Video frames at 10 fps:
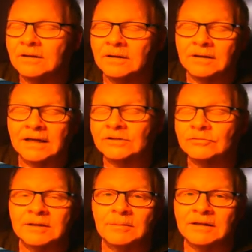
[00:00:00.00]

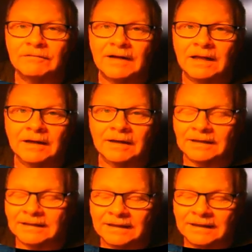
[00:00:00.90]
extremely
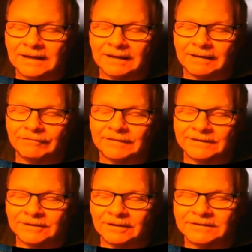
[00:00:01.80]
violently. and I felt
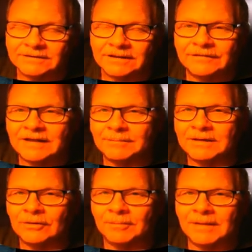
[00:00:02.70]
all that stuff hit me
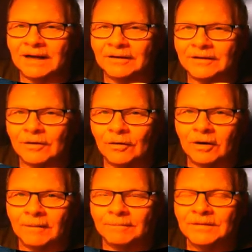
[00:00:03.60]
on the back of the
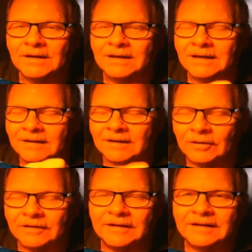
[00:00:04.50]
arm. And the only
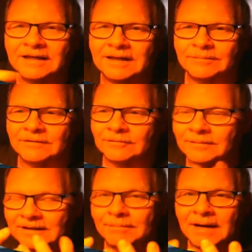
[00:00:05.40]
thing that kept it from
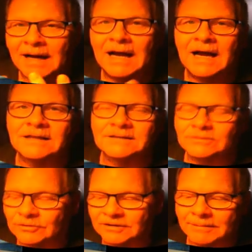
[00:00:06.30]
getting my eyes
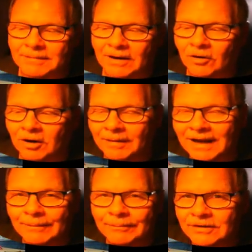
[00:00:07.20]
was that my arm
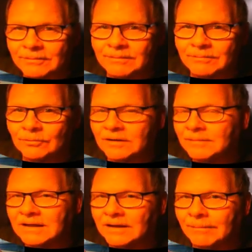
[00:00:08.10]
happened to be between
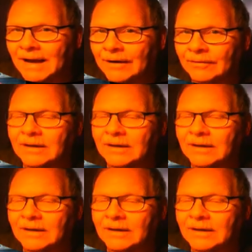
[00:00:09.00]
me and the battery